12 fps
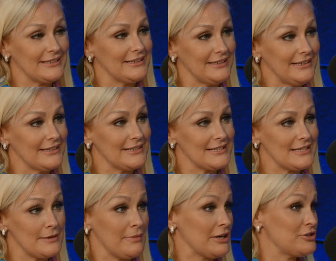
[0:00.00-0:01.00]
it is.
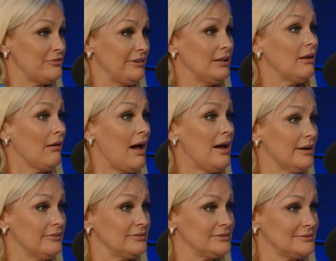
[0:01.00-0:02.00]
It makes you feel
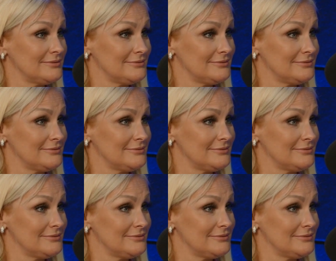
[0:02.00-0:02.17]
alive.